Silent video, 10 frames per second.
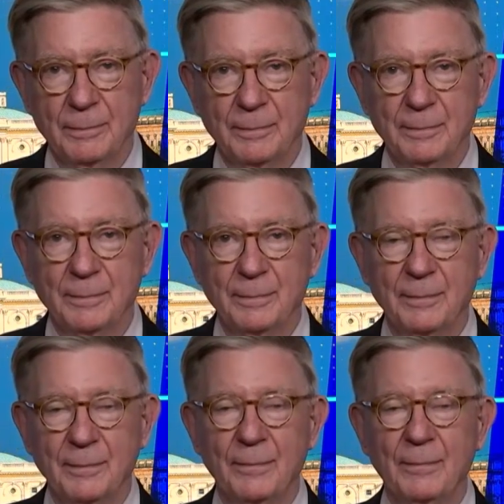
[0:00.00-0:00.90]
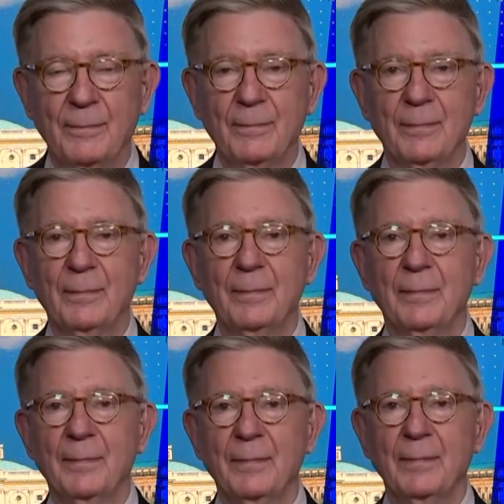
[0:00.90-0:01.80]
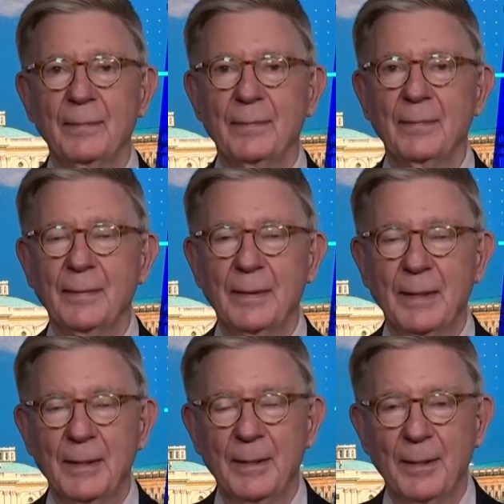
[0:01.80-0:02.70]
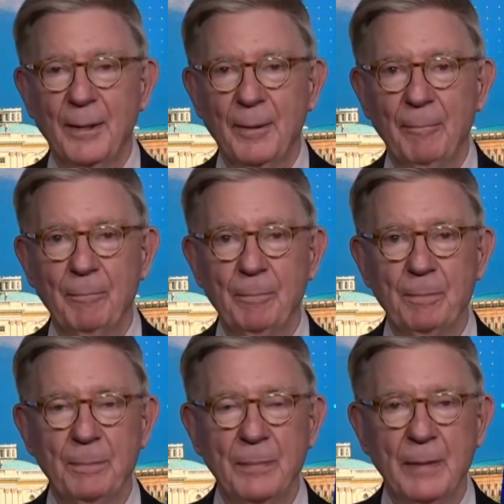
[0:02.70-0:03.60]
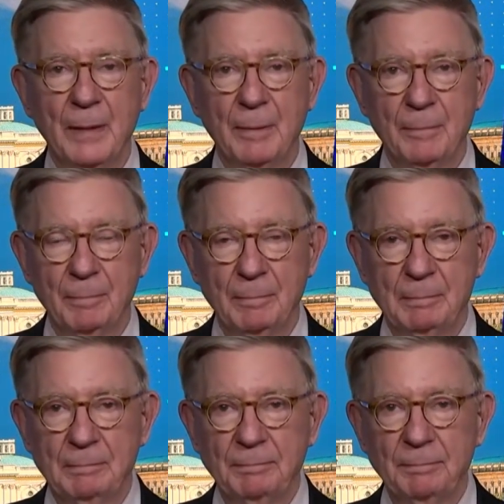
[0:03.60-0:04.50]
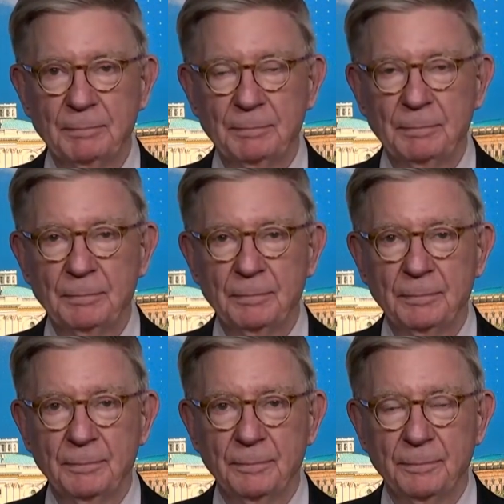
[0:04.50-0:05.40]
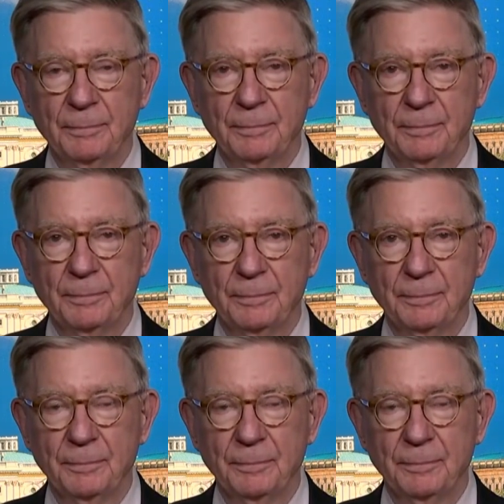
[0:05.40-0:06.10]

This person isn't speaking.